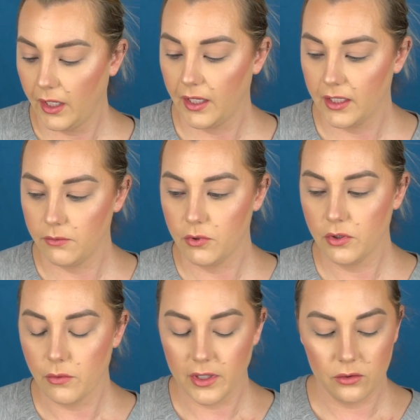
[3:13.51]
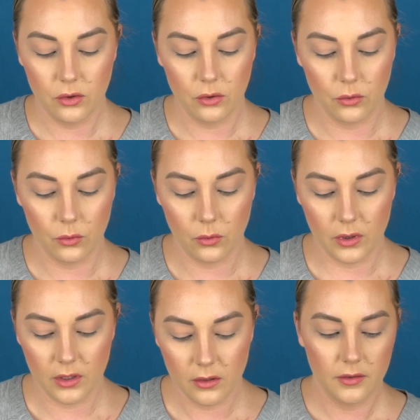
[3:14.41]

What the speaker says: and I'm just going to